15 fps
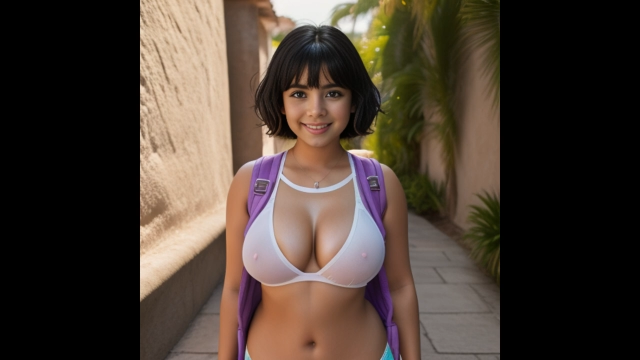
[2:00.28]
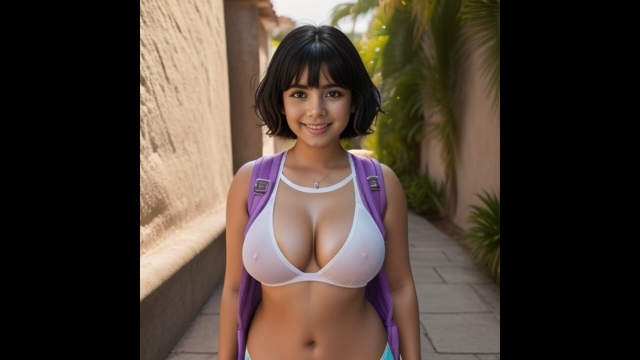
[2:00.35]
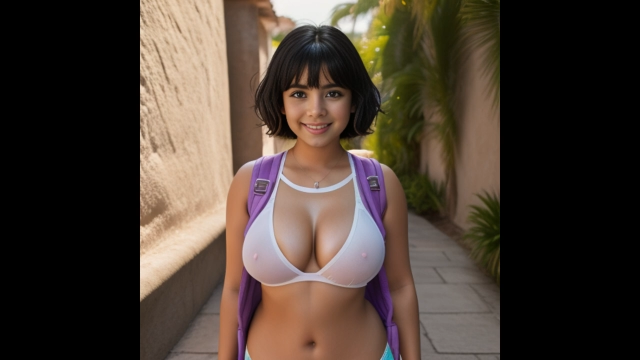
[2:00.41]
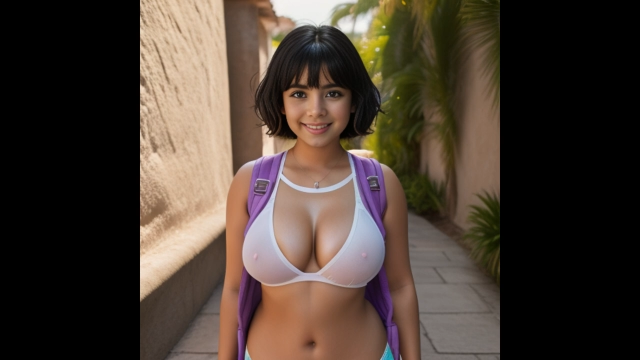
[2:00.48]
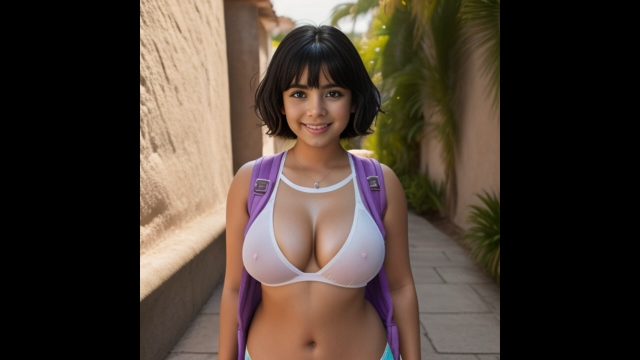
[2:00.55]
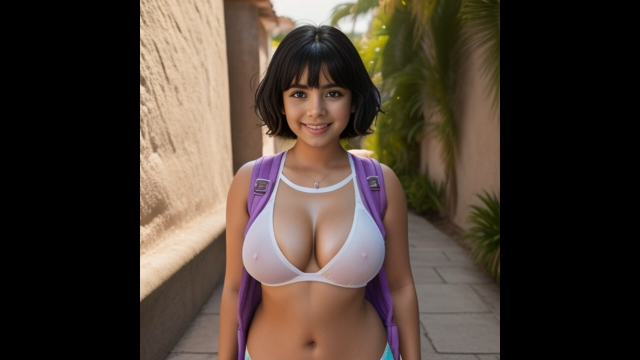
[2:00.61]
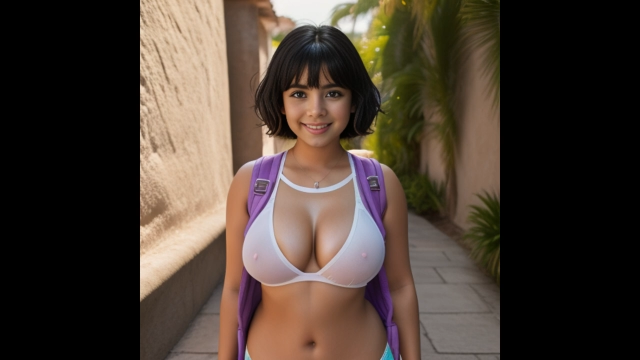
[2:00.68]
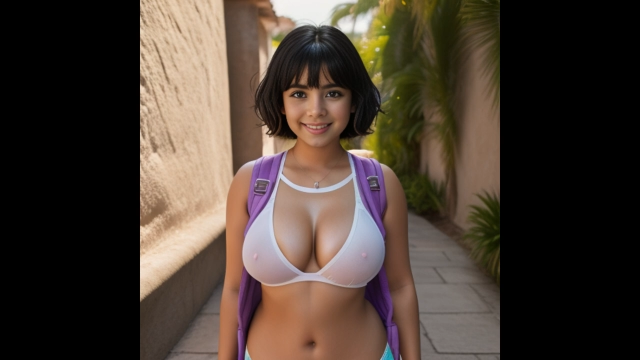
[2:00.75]

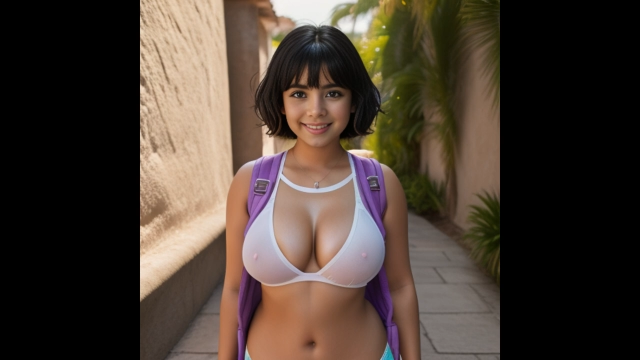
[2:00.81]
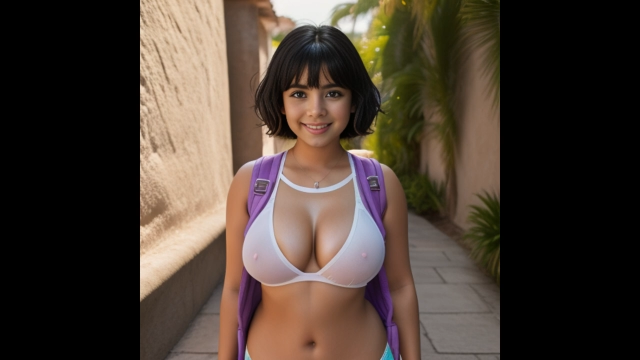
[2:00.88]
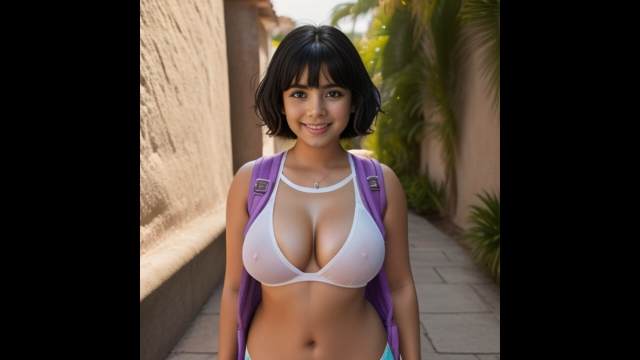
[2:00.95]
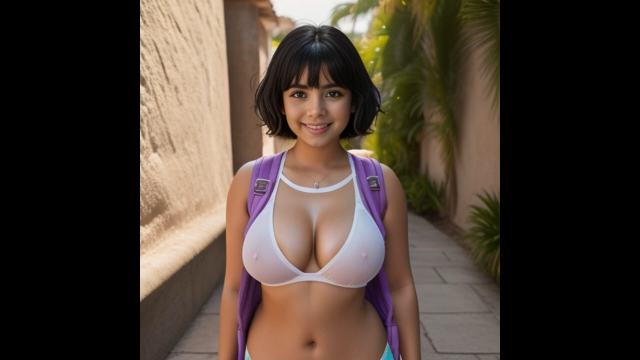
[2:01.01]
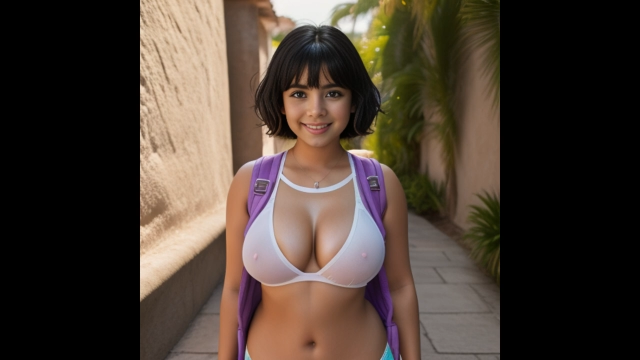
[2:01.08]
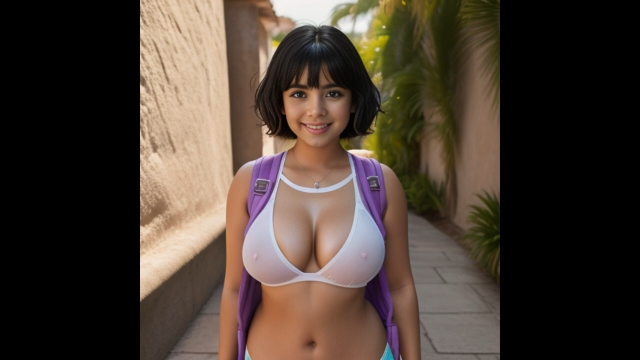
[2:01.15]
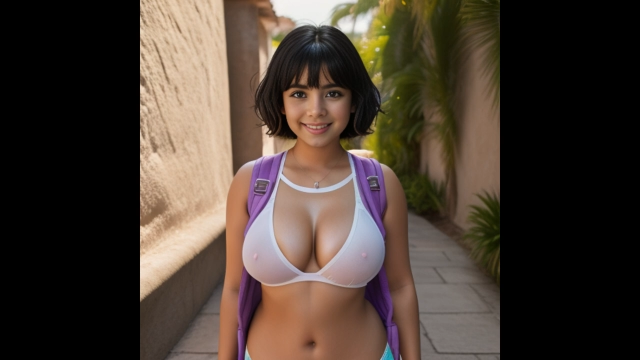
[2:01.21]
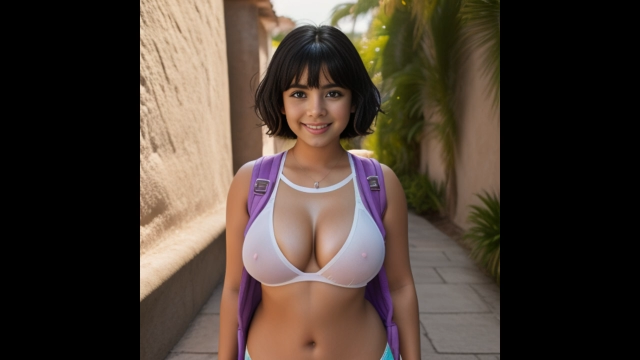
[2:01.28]

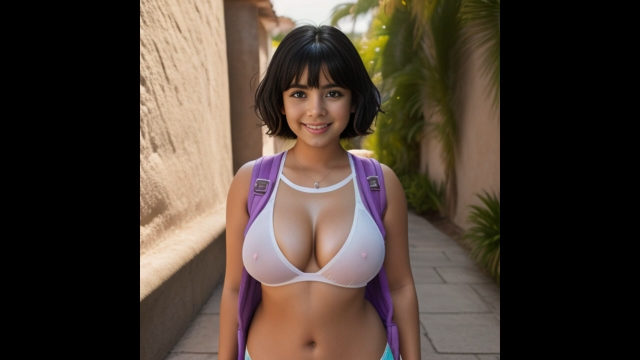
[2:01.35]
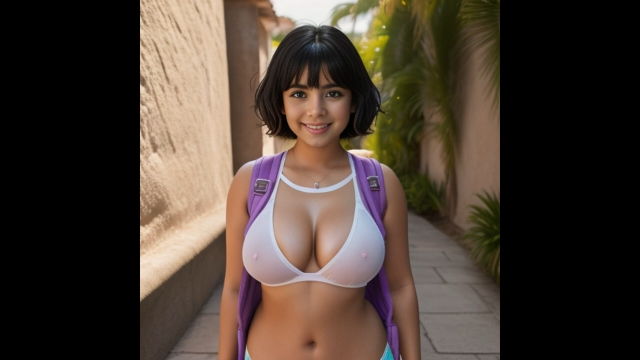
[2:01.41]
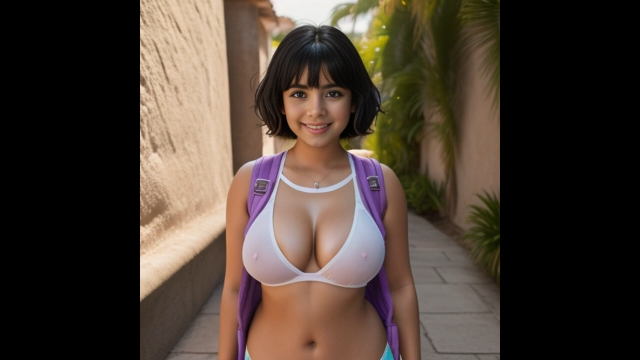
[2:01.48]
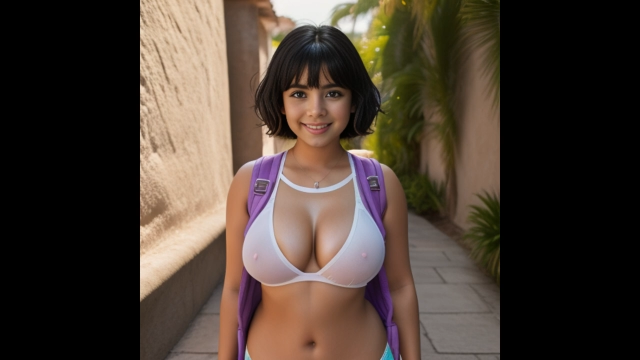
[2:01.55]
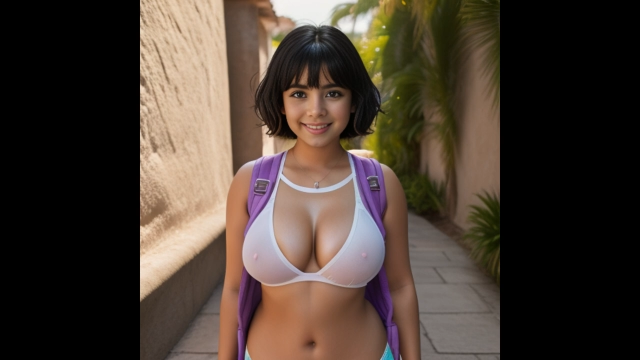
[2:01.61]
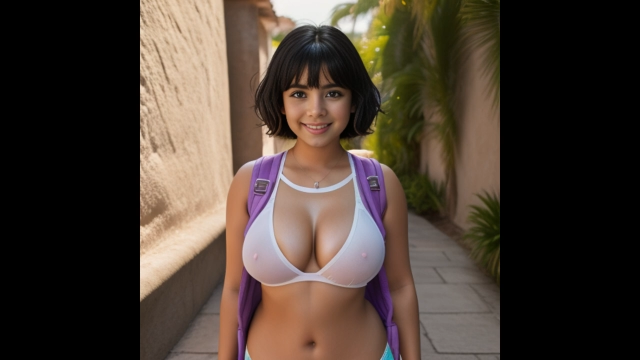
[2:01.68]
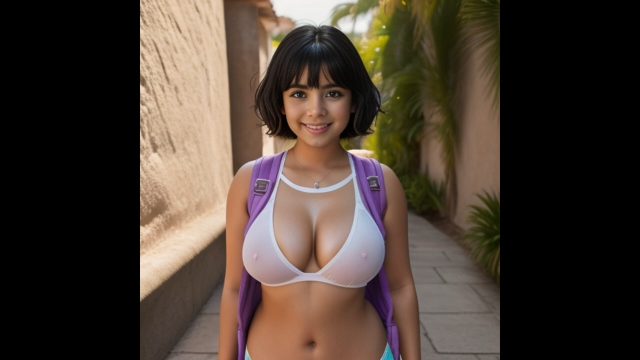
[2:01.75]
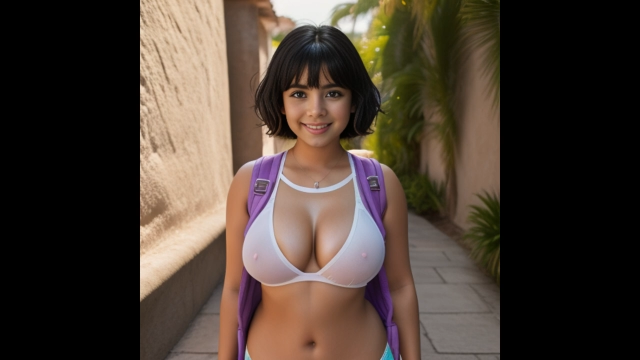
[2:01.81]

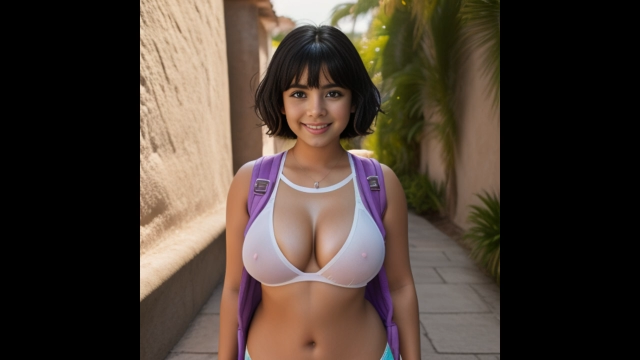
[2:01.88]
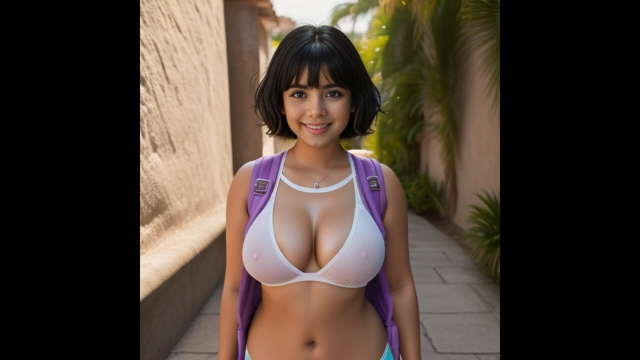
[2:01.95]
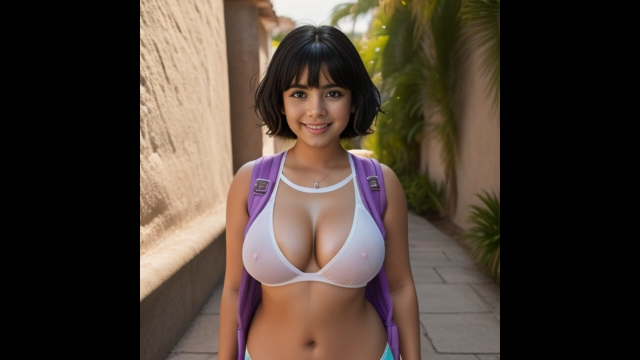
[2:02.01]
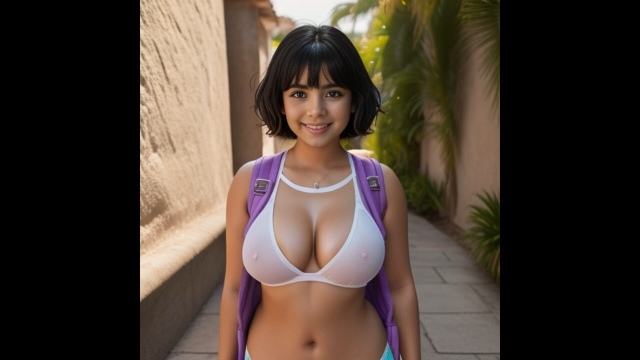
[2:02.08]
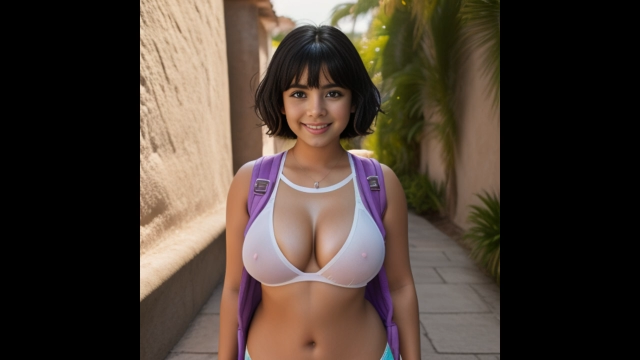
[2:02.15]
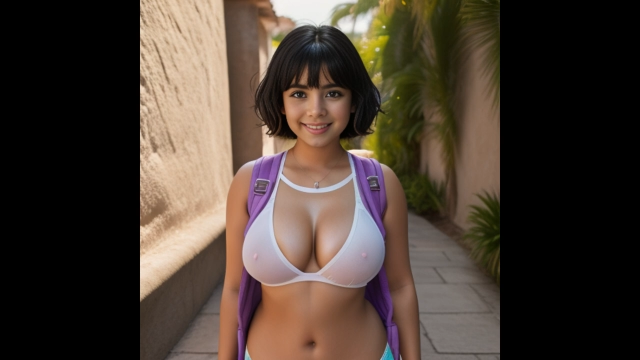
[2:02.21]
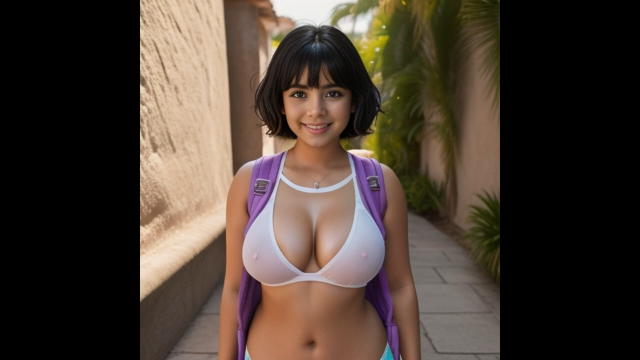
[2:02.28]
This is a still picture; no speech is visible.